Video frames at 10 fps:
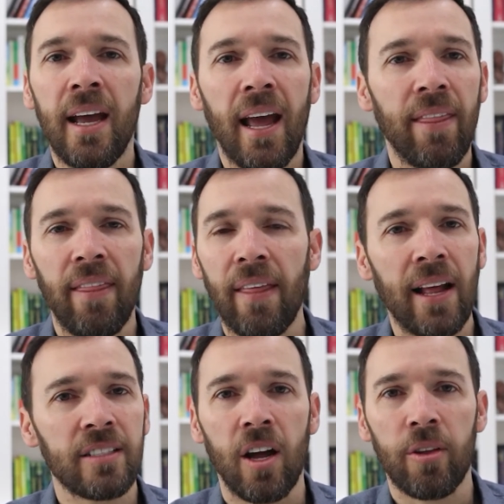And
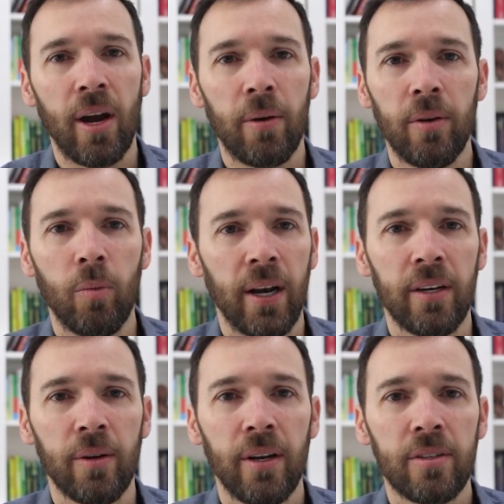that's not the right way to
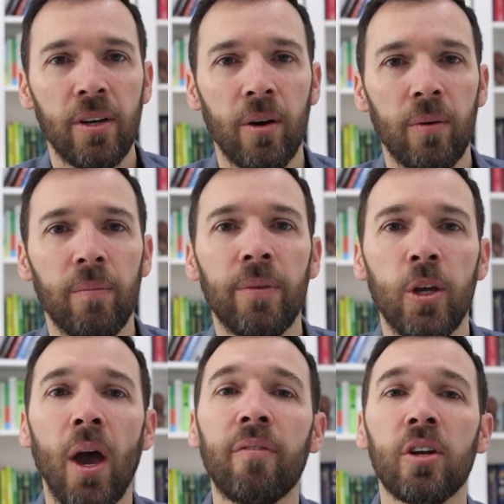do it. So
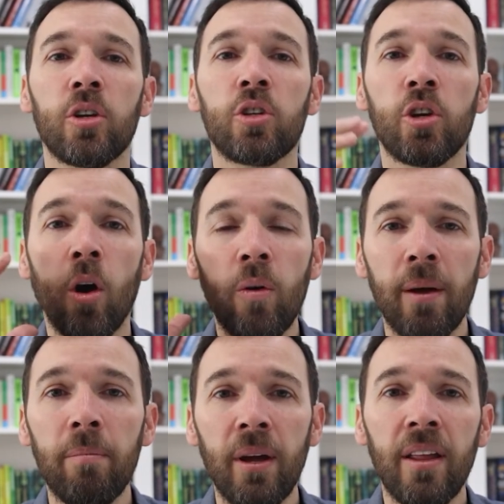you have to show
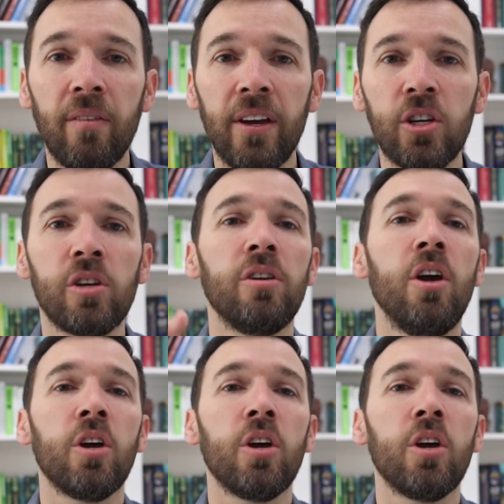them the vision,